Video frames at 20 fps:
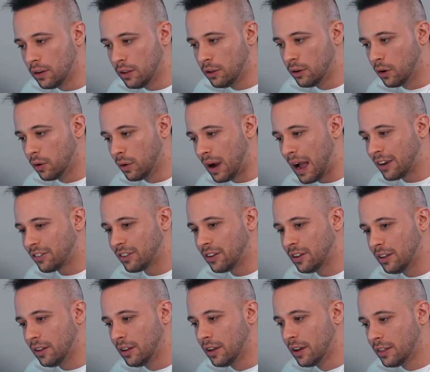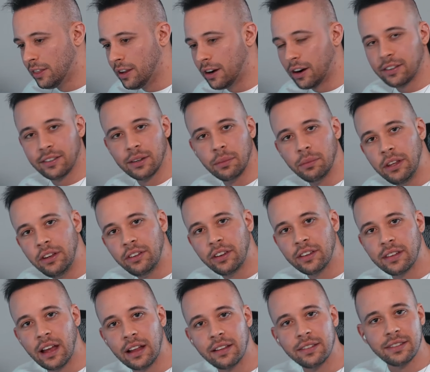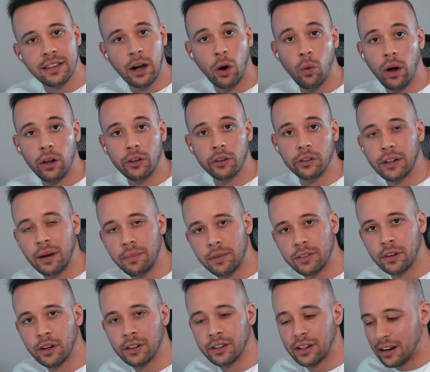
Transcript: you know, actually there are some niches that sell well on Amazon,